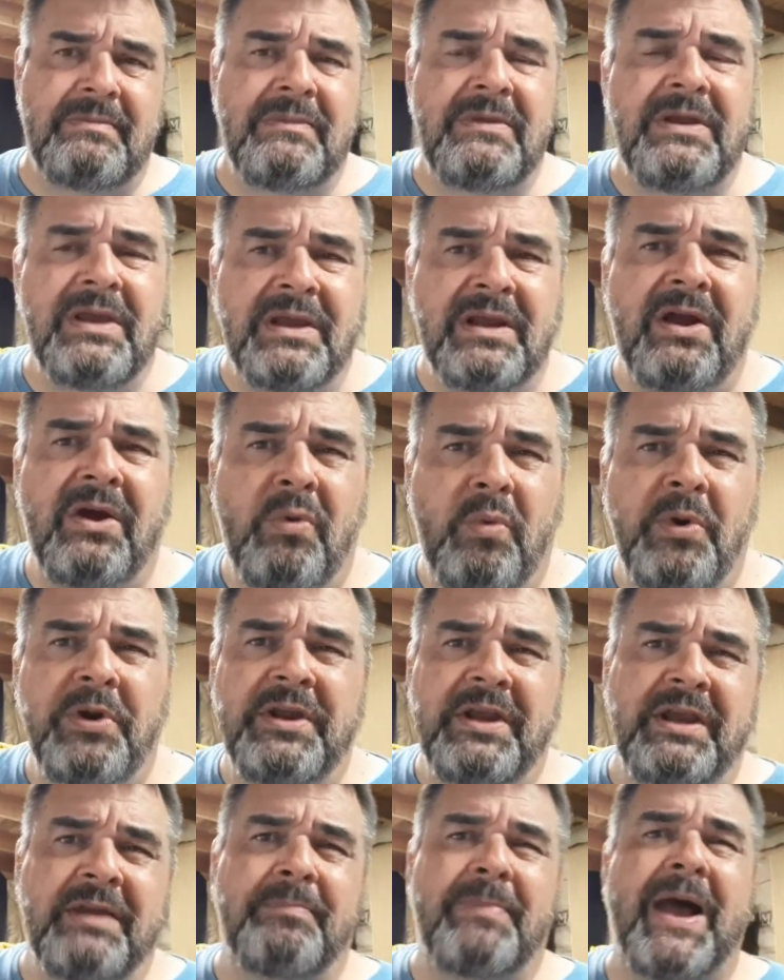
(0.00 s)
you know, where
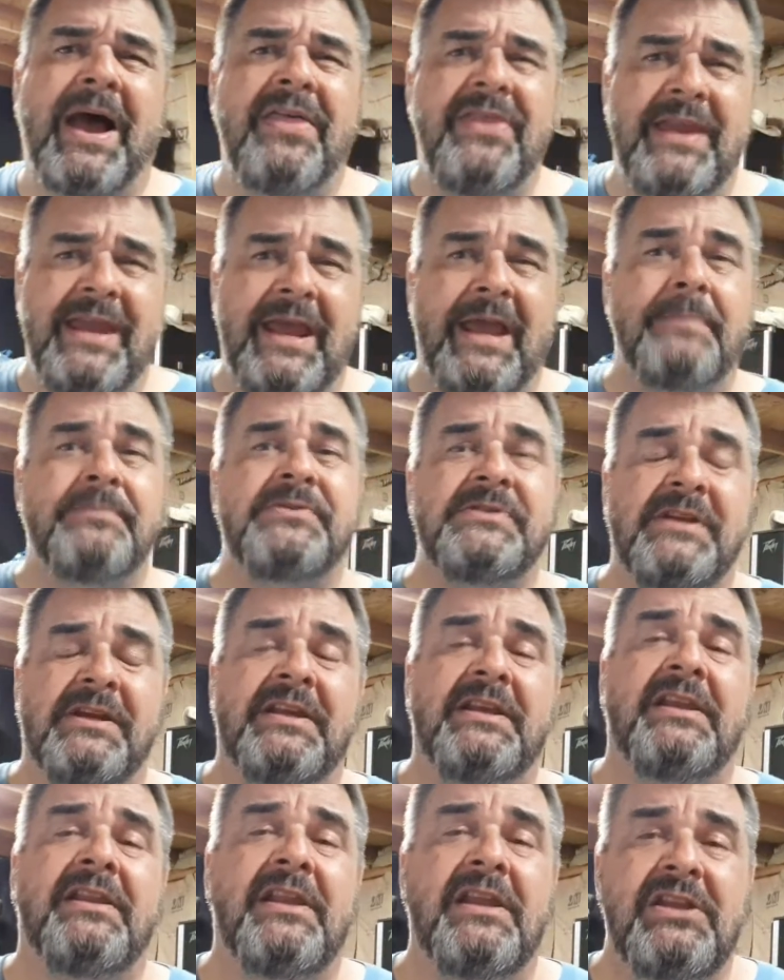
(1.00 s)
you buy the Epson
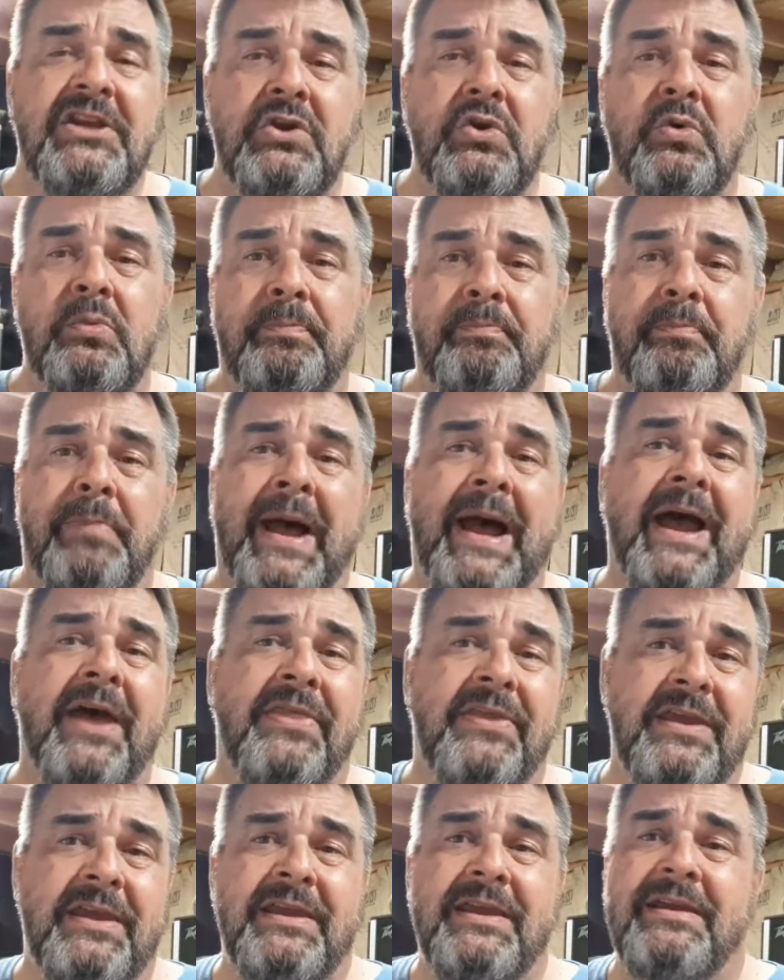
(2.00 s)
and then you buy
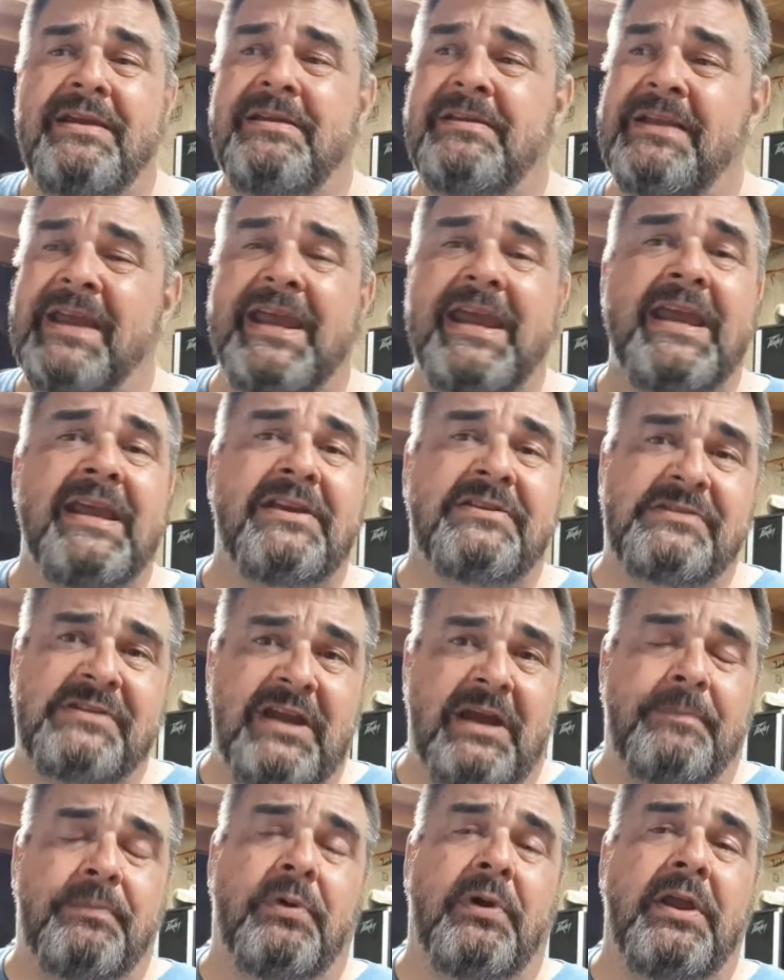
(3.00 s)
the ink
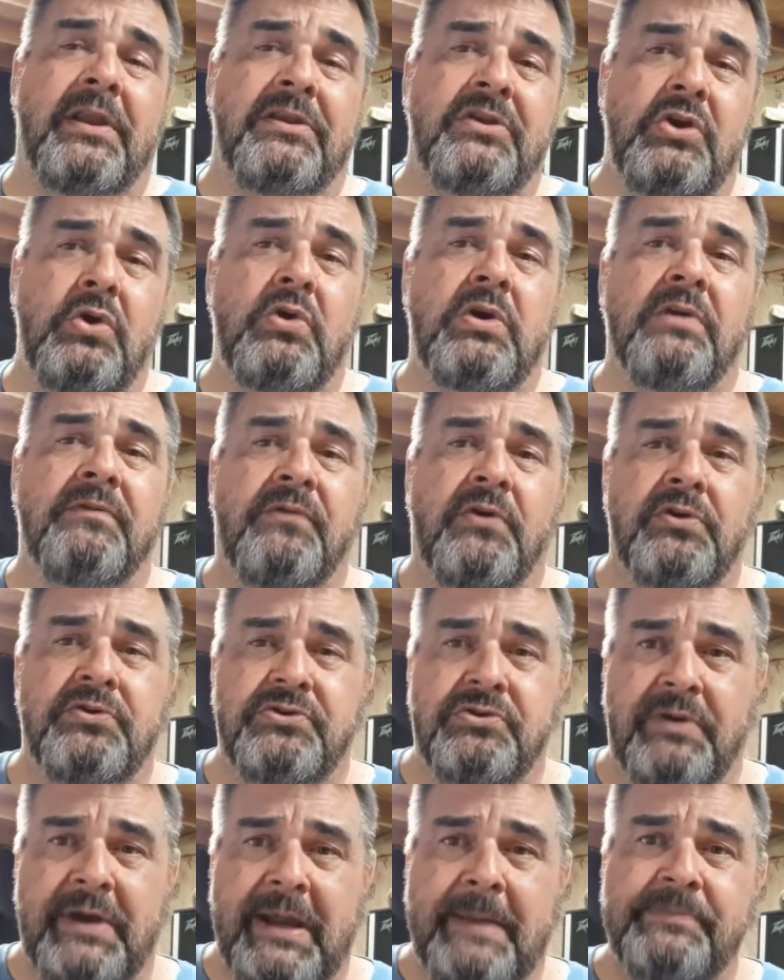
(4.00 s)
separate and you convert
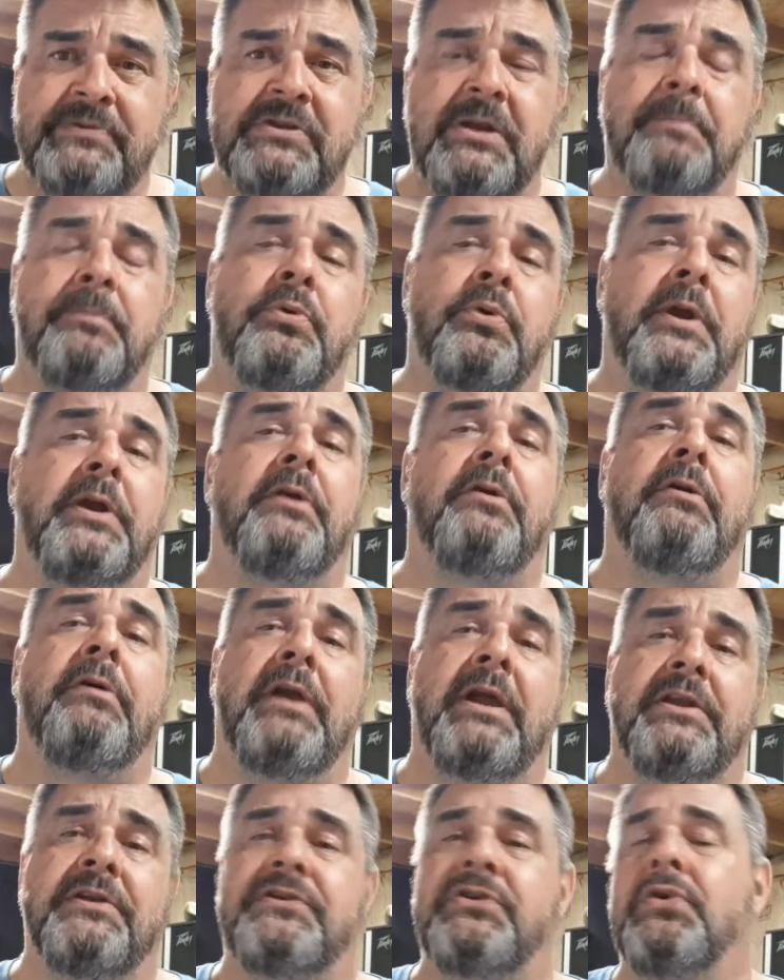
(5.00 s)
your Epson printer
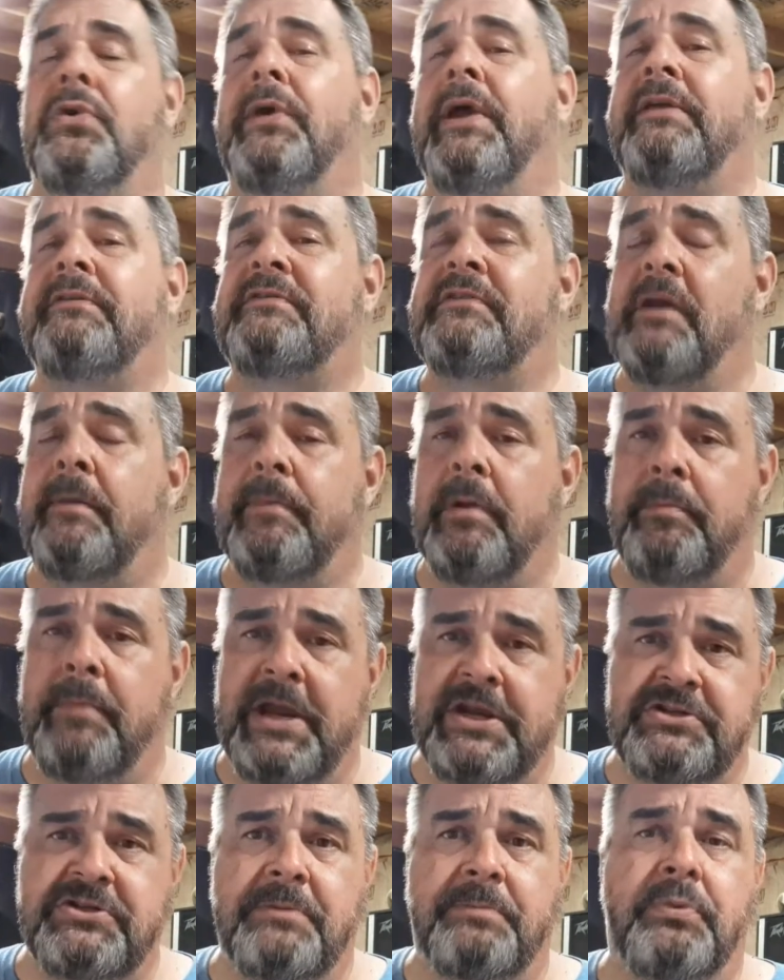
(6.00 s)
into a
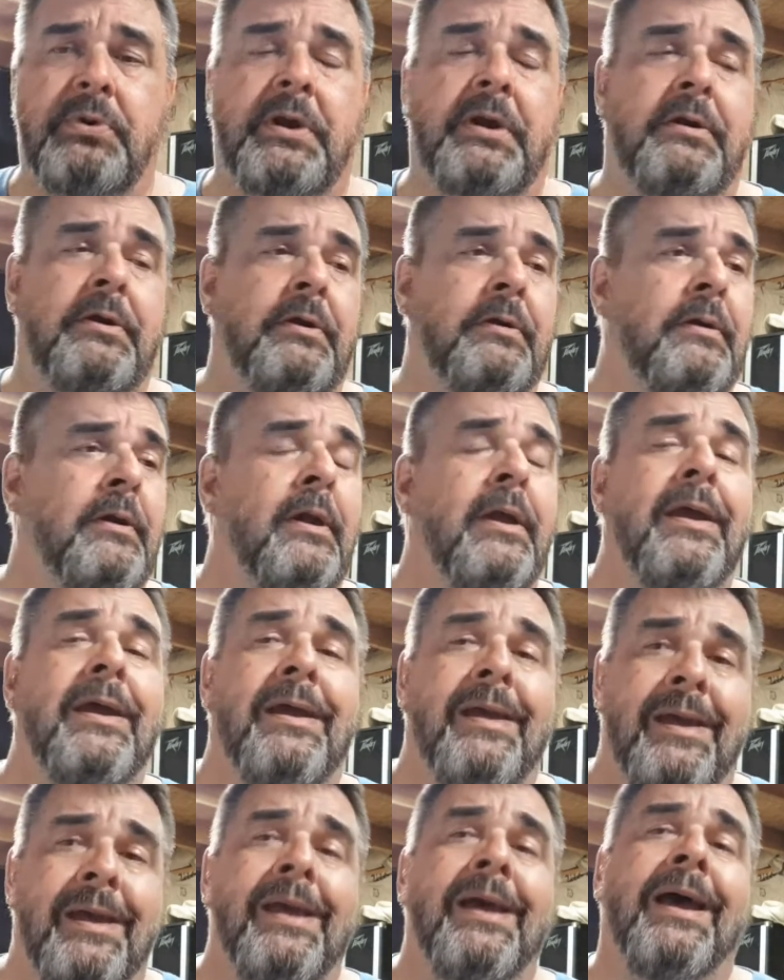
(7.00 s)
Sublimation printer.
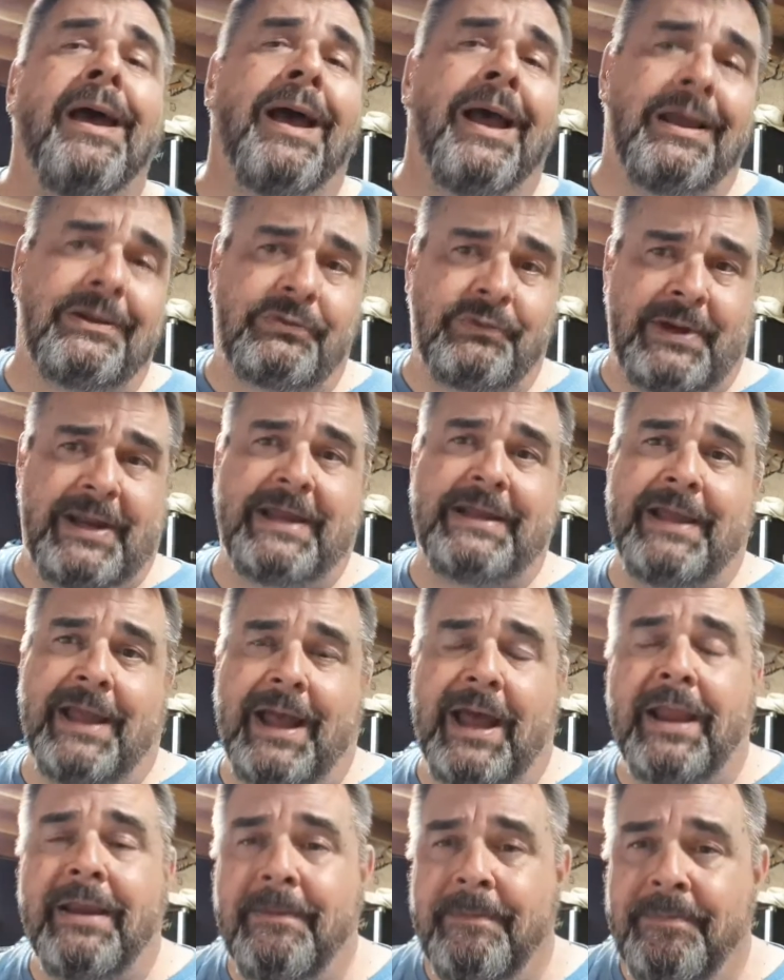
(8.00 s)
That's what I got.